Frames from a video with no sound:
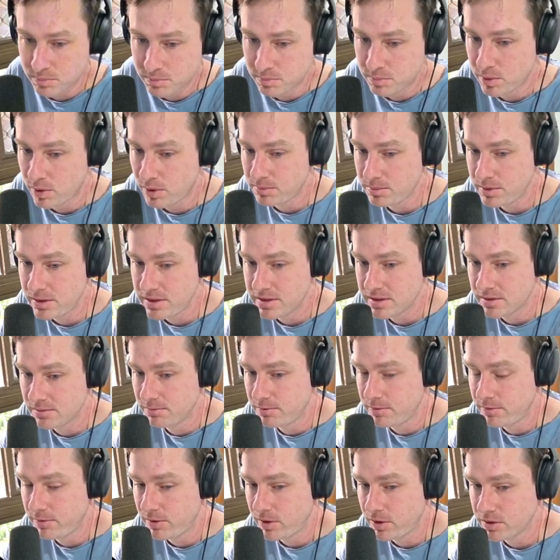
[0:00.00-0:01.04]
probably some
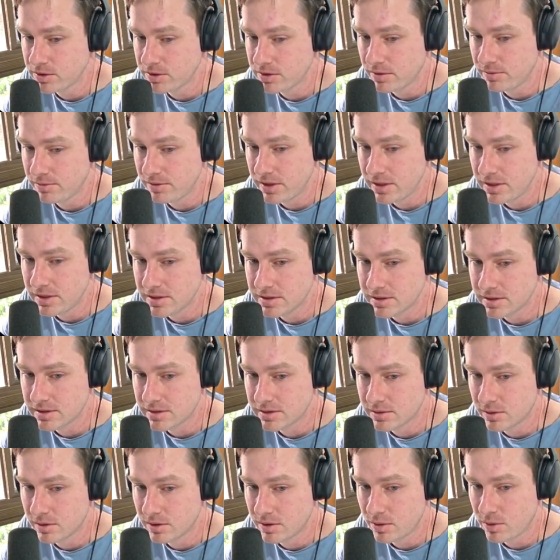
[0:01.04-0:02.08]
faults of it
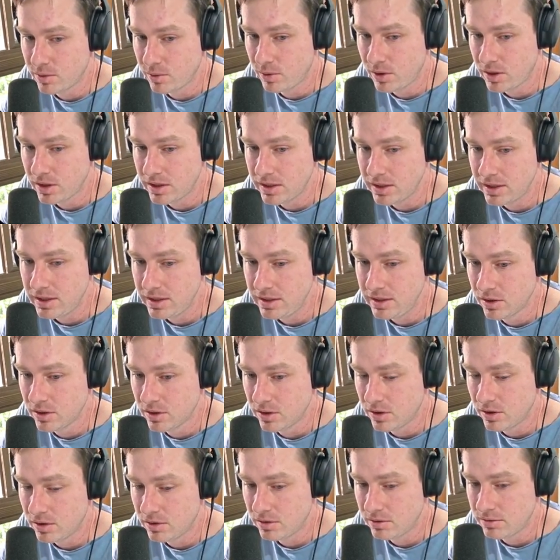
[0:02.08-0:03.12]
is the quality
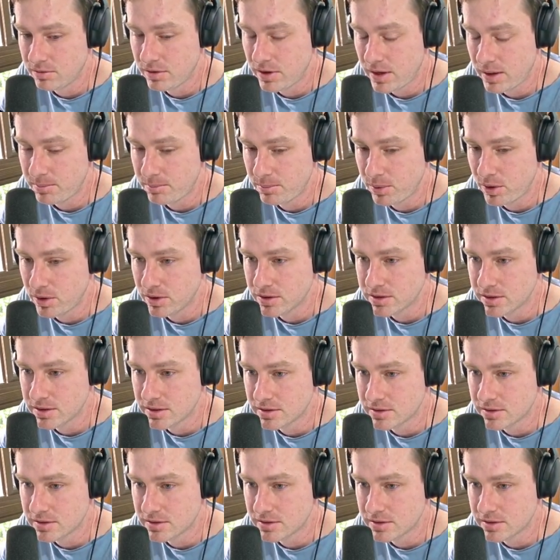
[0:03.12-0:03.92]
of that person's